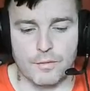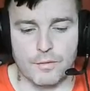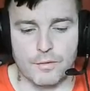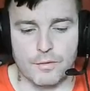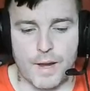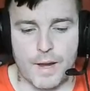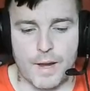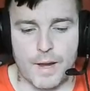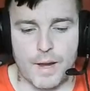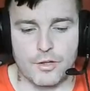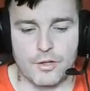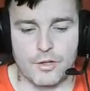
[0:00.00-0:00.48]
was
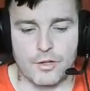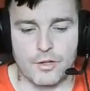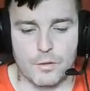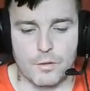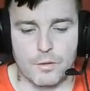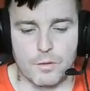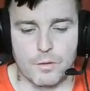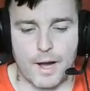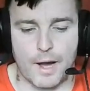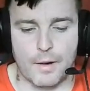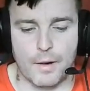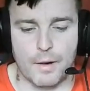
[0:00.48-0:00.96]
the first
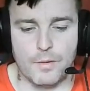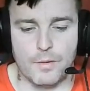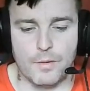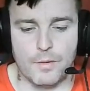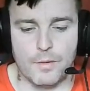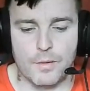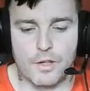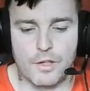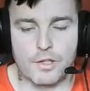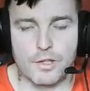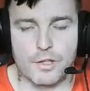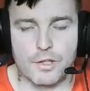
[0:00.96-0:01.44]
to admit
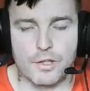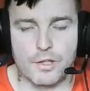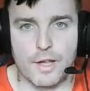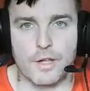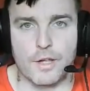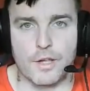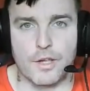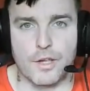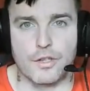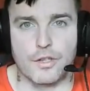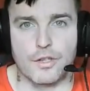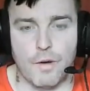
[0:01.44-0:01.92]

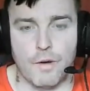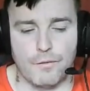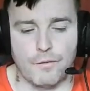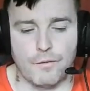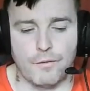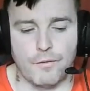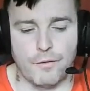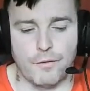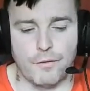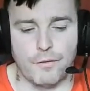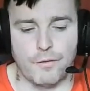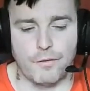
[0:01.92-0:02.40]
that
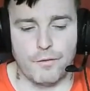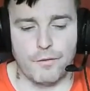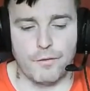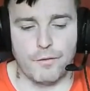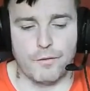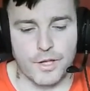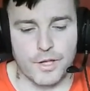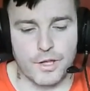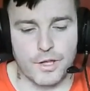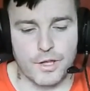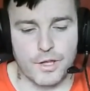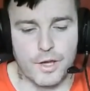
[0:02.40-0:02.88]
is
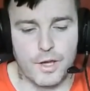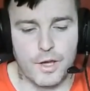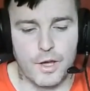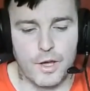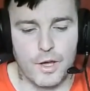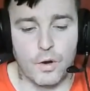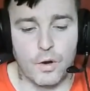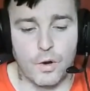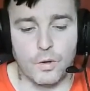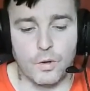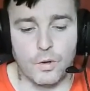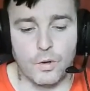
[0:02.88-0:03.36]
not in
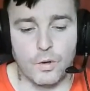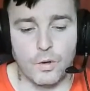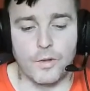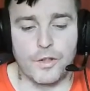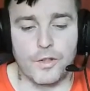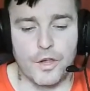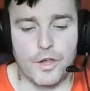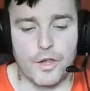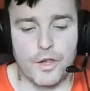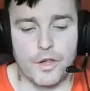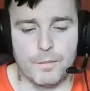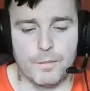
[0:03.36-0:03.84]
our own
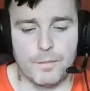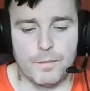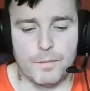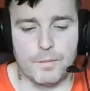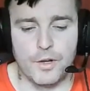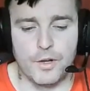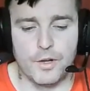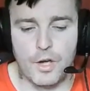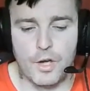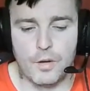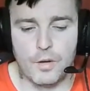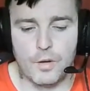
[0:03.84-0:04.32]
hands,
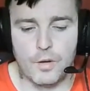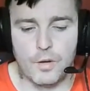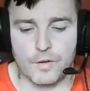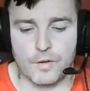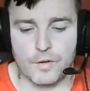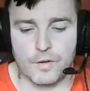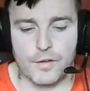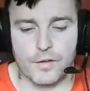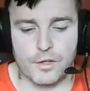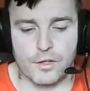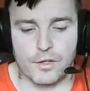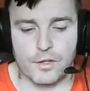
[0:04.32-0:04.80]
with
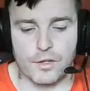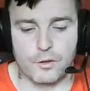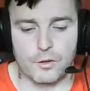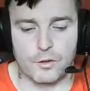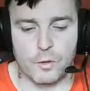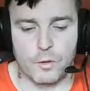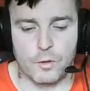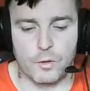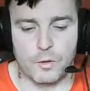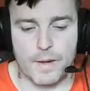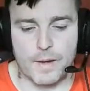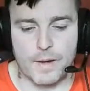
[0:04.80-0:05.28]
Liverpool still
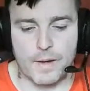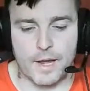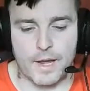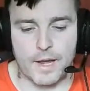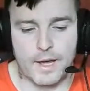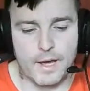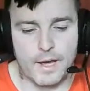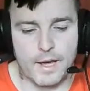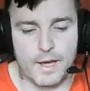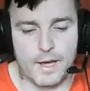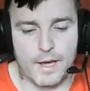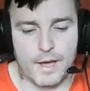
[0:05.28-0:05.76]
trailing
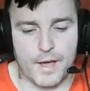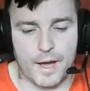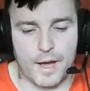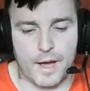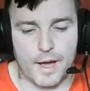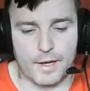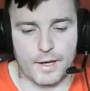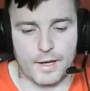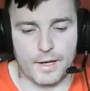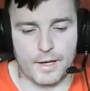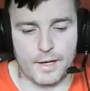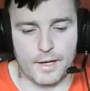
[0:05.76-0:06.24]
Manchester United
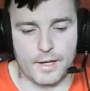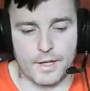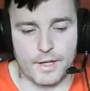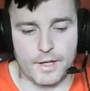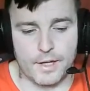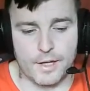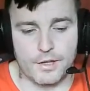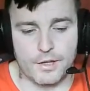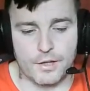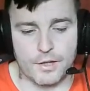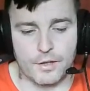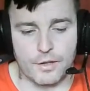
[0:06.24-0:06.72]
and Newcastle
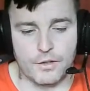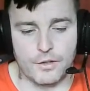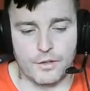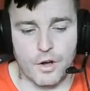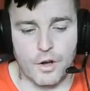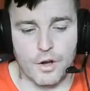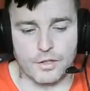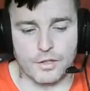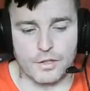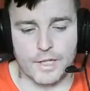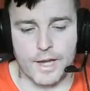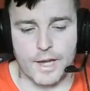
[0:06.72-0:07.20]
for those
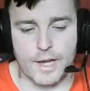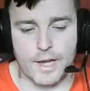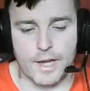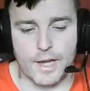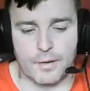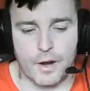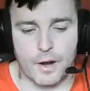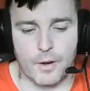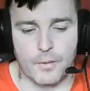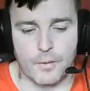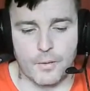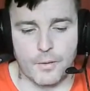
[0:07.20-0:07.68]
converted
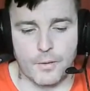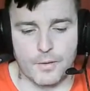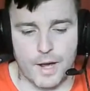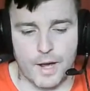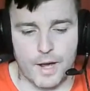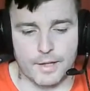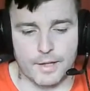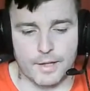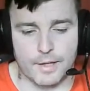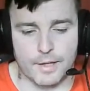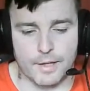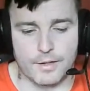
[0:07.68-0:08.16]

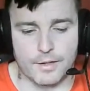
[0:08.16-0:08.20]
spots.